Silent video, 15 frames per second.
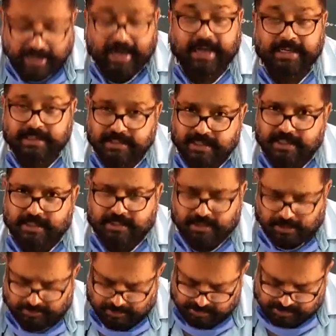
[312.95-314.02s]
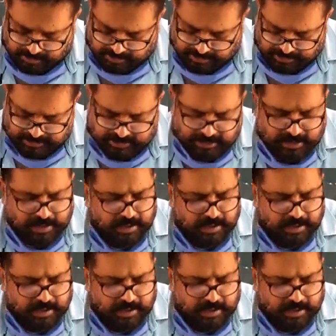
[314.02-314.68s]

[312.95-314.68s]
and their tributaries